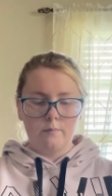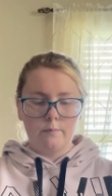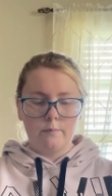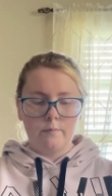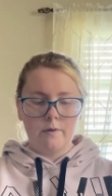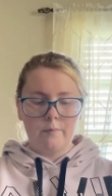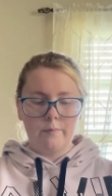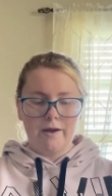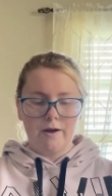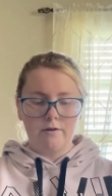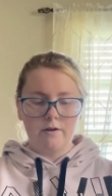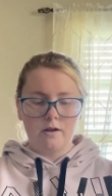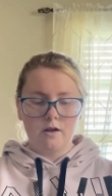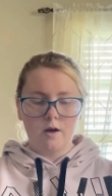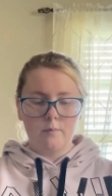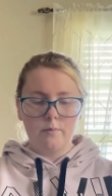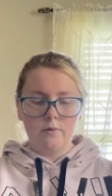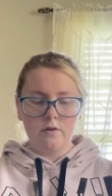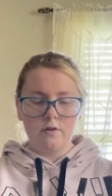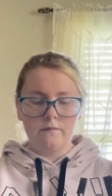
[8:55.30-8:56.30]
about a
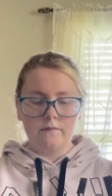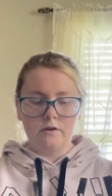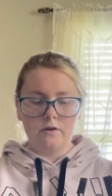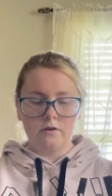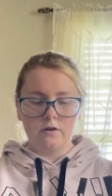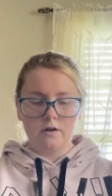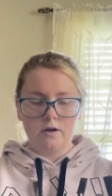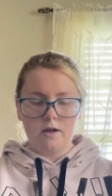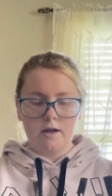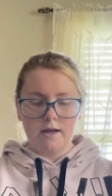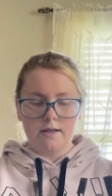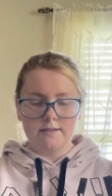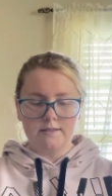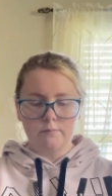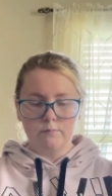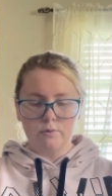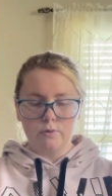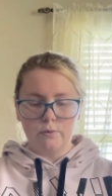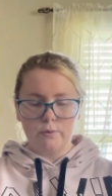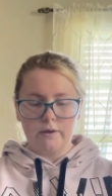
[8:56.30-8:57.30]
couple of your
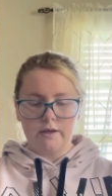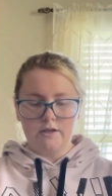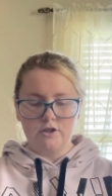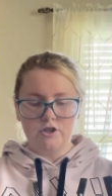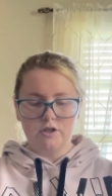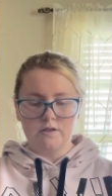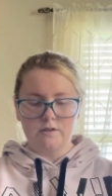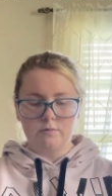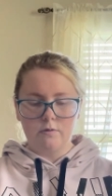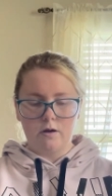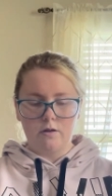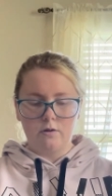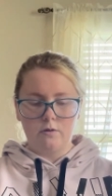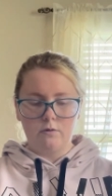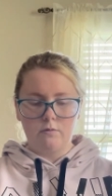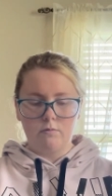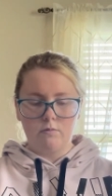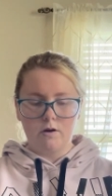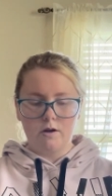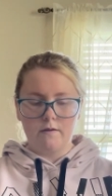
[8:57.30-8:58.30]
ex-employees she
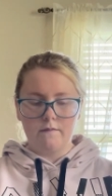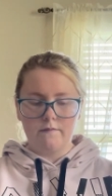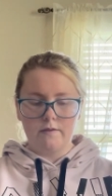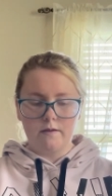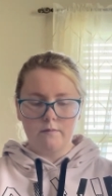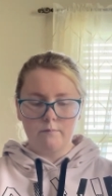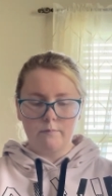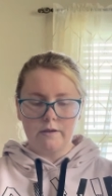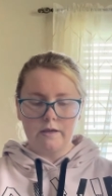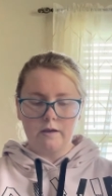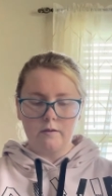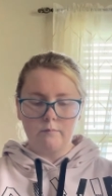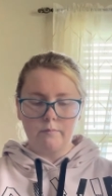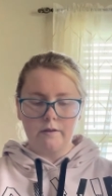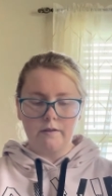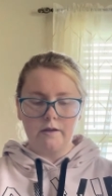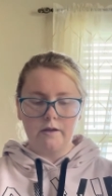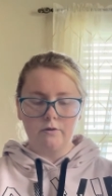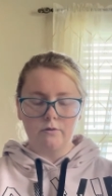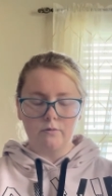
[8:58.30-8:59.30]
swallowed, one of them being
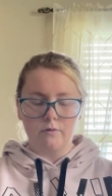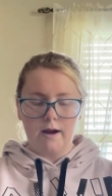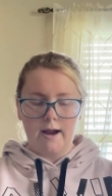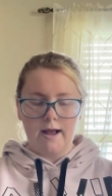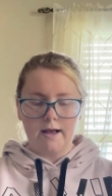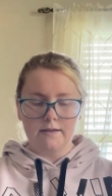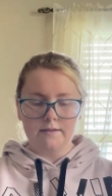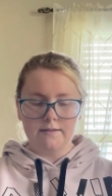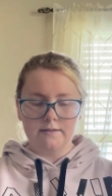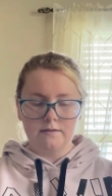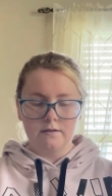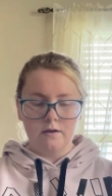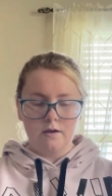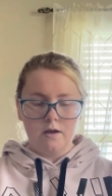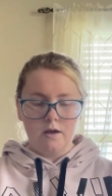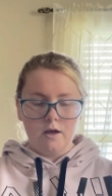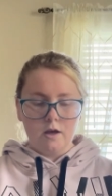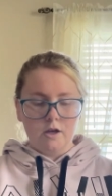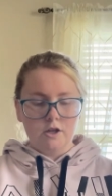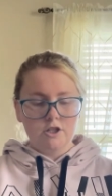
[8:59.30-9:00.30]
Billy Karras.
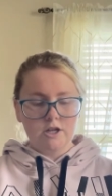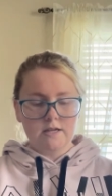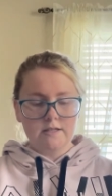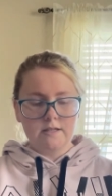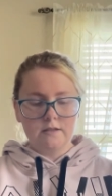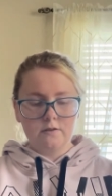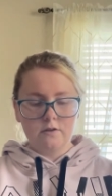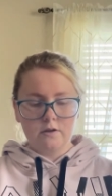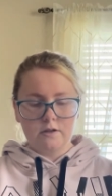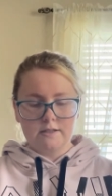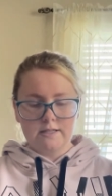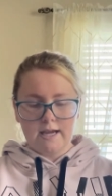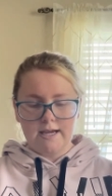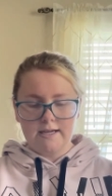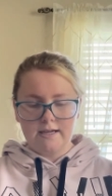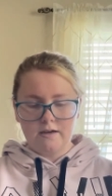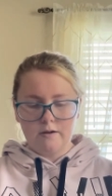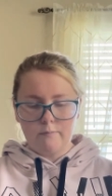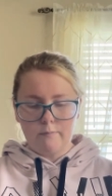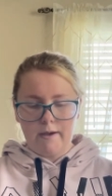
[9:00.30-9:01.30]
Jason looked
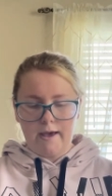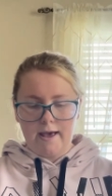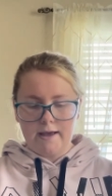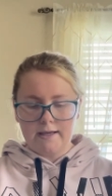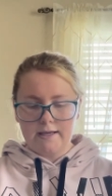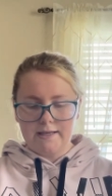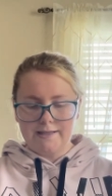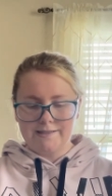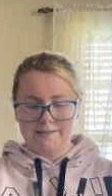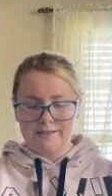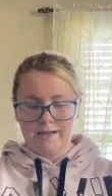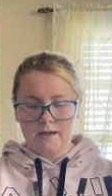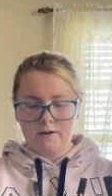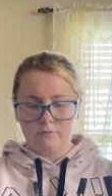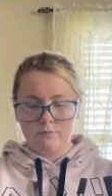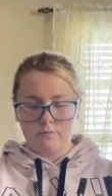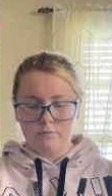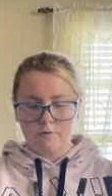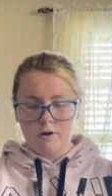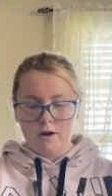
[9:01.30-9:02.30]
taken aback, his neck
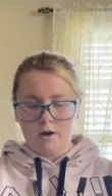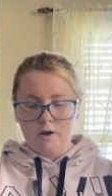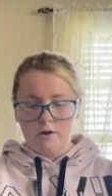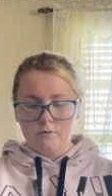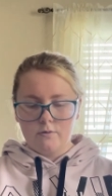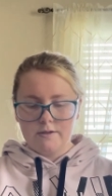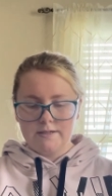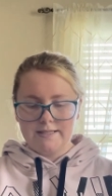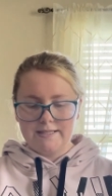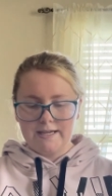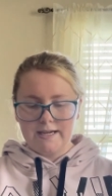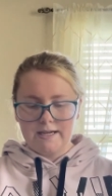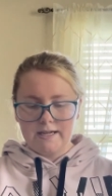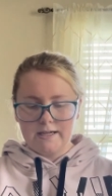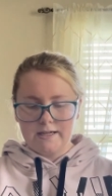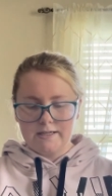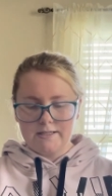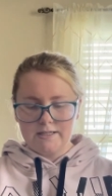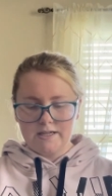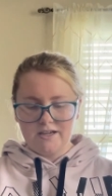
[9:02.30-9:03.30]
receding
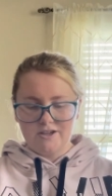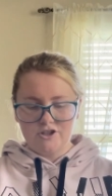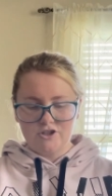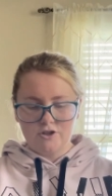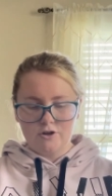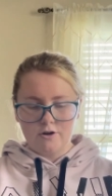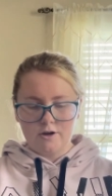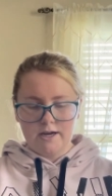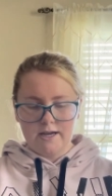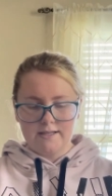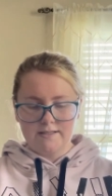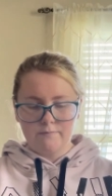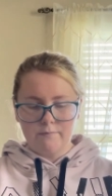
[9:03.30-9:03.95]
into his shirt, his